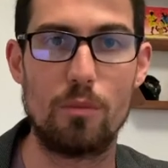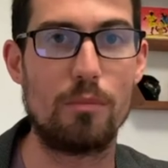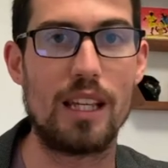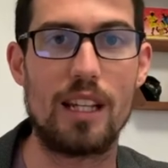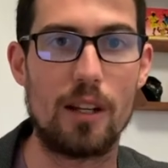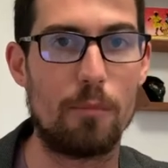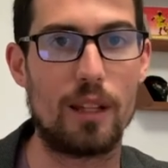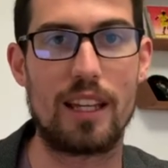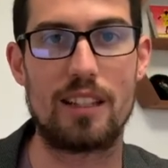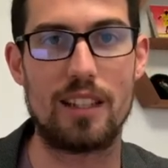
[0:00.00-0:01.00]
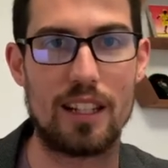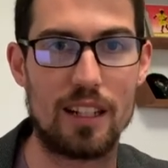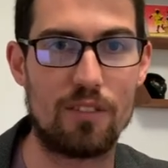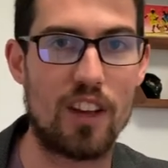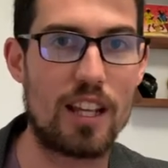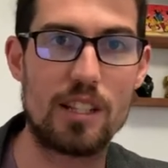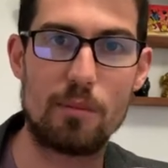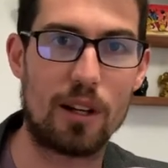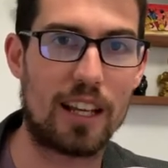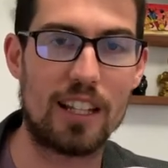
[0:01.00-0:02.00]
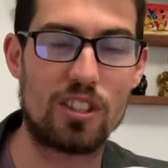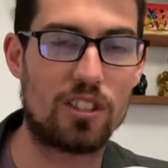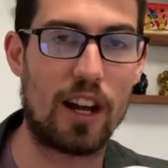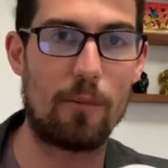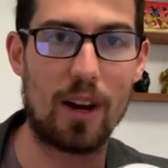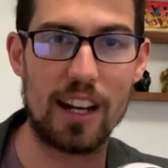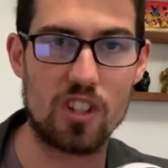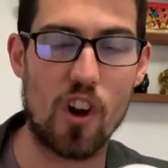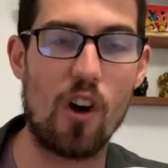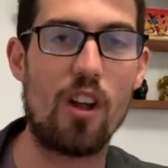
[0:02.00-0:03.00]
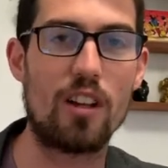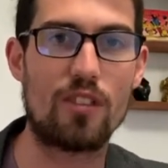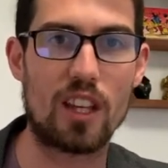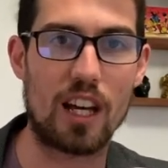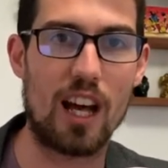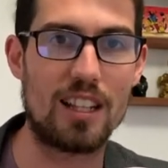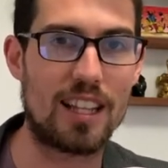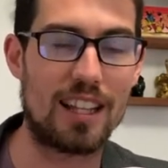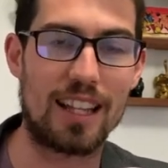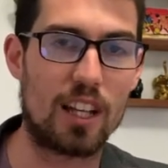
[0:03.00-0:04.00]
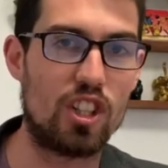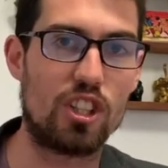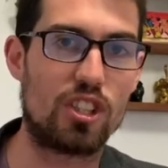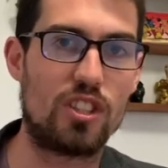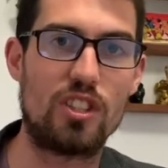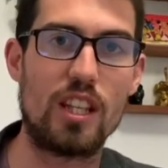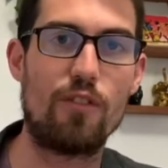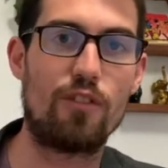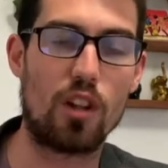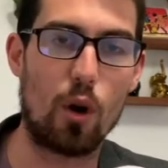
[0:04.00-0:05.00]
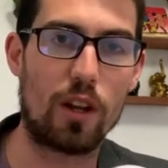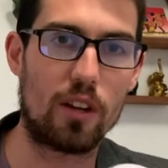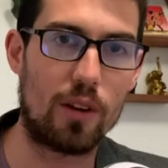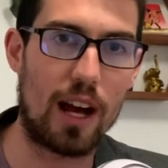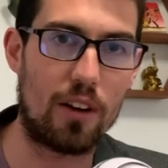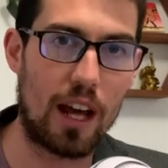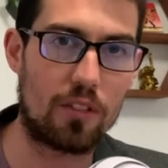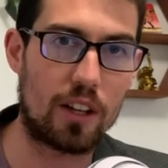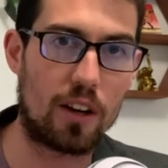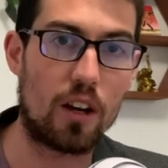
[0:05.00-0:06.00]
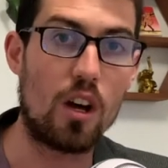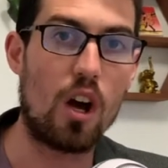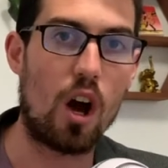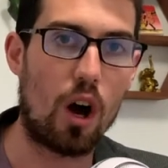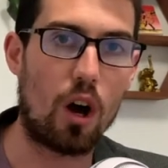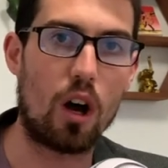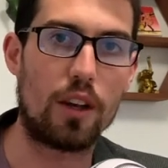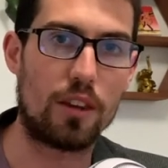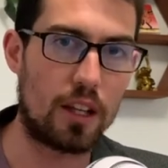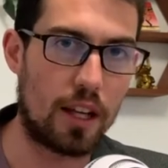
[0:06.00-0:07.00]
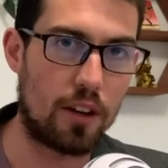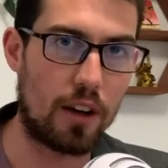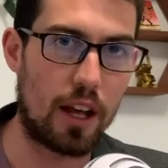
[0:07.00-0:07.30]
Medium, LinkedIn, Facebook, Instagram, right? It's all of the content that you just see floating around out there on the internet.